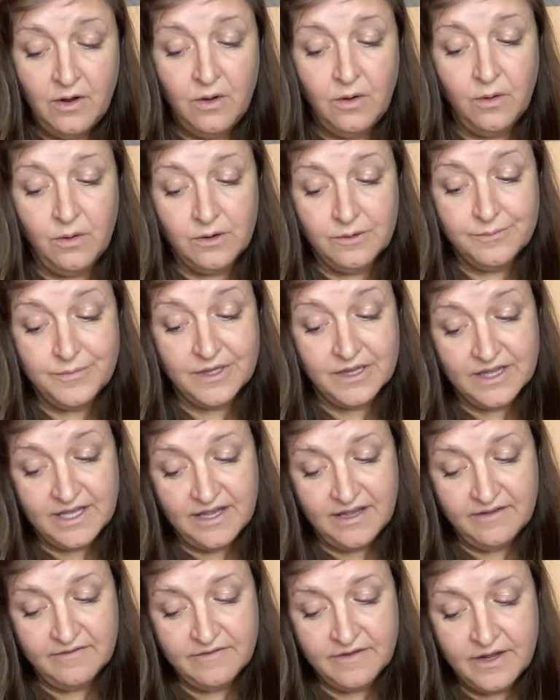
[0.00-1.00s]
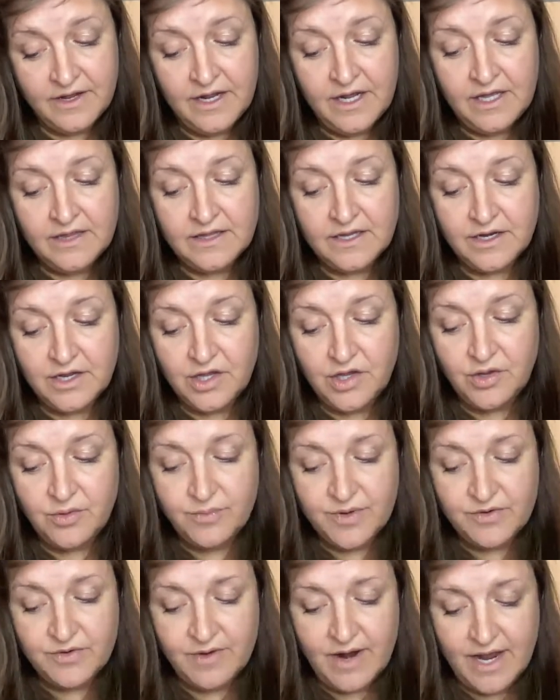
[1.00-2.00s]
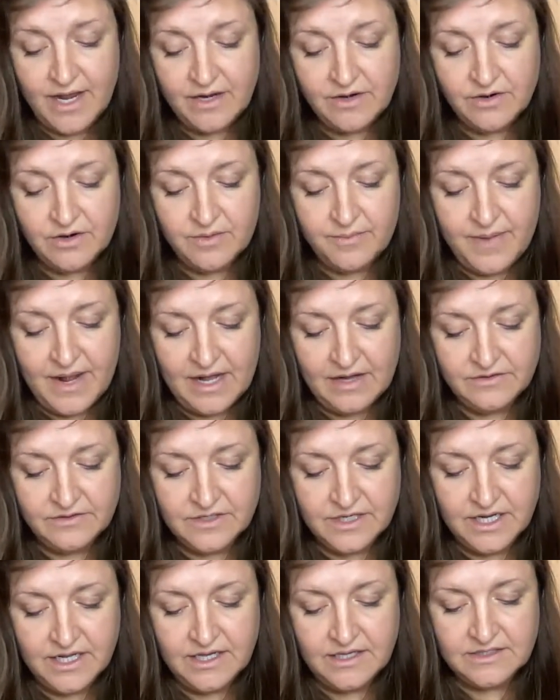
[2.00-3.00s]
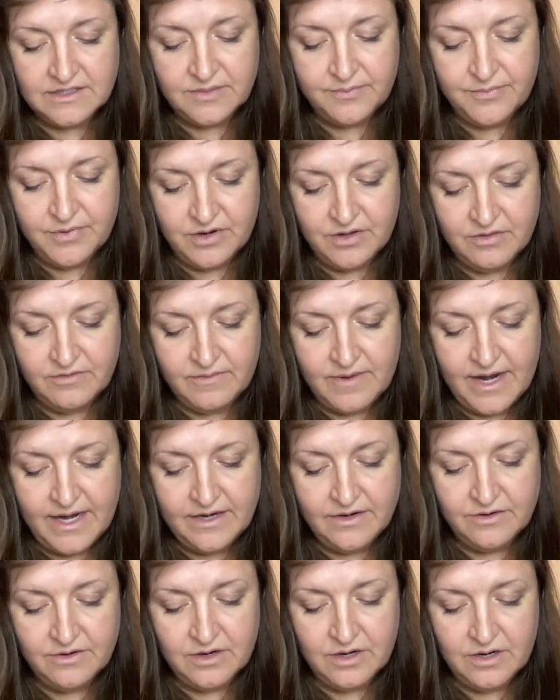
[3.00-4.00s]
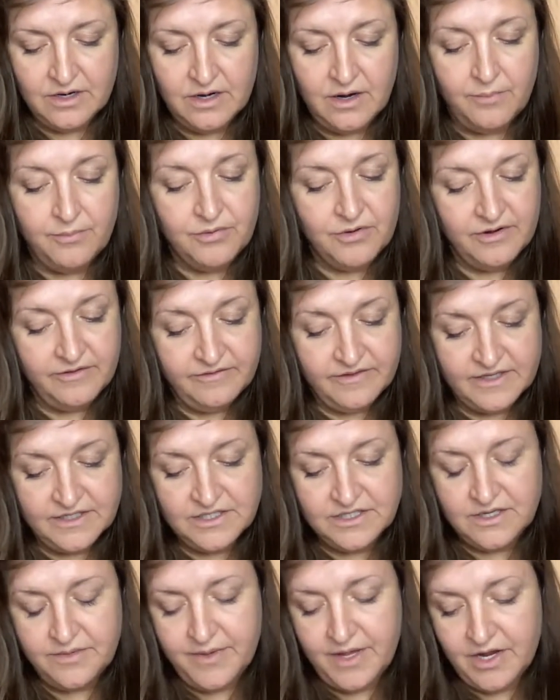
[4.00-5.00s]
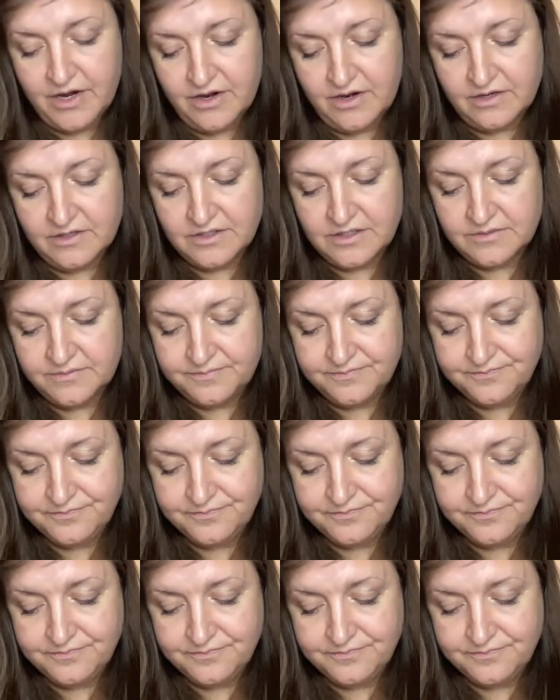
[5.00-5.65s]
or believe that a human right or boundary is a birthright or a privilege to be earned.